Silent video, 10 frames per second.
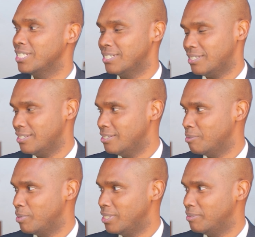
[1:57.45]

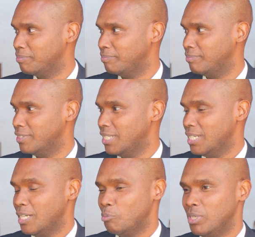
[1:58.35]
interchangeably.
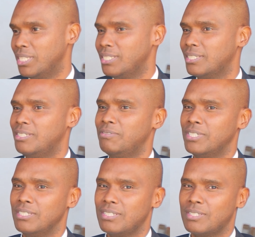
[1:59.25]
But there's a
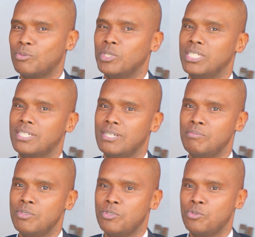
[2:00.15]
difference when it
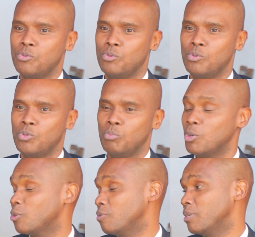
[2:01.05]
comes to
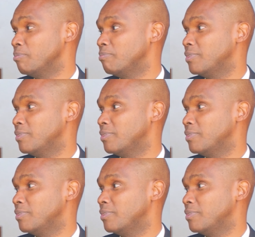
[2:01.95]
both of them.